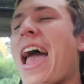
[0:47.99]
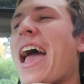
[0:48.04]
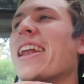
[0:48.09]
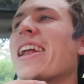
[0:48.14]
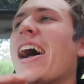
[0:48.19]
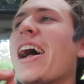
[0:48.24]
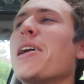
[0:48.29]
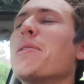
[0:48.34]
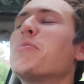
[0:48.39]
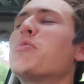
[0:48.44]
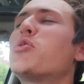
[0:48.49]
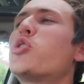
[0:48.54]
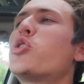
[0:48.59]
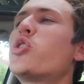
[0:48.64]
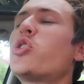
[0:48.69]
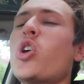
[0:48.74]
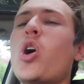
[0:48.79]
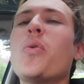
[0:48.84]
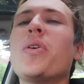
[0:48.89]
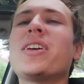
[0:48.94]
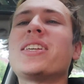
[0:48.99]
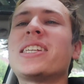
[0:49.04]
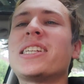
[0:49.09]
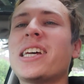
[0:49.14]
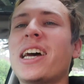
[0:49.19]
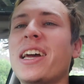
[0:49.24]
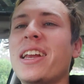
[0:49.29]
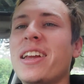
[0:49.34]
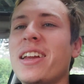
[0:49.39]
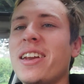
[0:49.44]
and I am so
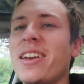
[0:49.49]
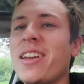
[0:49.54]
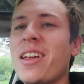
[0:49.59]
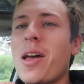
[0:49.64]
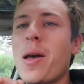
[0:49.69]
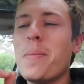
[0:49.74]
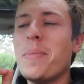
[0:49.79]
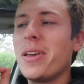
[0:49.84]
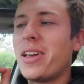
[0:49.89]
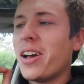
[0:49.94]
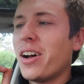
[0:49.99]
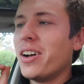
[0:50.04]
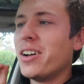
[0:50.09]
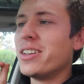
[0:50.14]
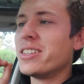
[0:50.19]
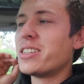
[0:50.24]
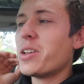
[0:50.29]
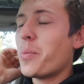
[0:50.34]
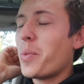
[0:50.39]
excited because